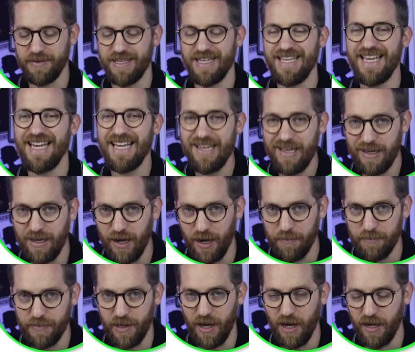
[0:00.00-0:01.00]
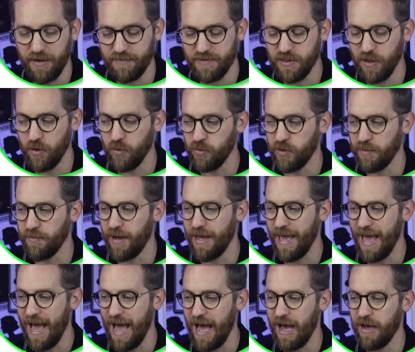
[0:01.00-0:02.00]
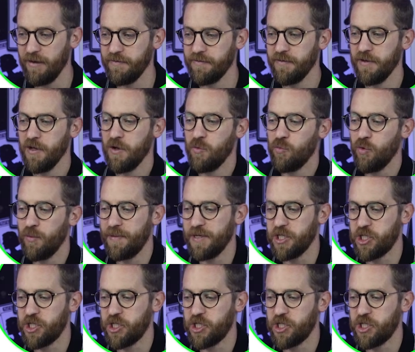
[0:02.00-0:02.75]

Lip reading: the income that I've told them I have, will be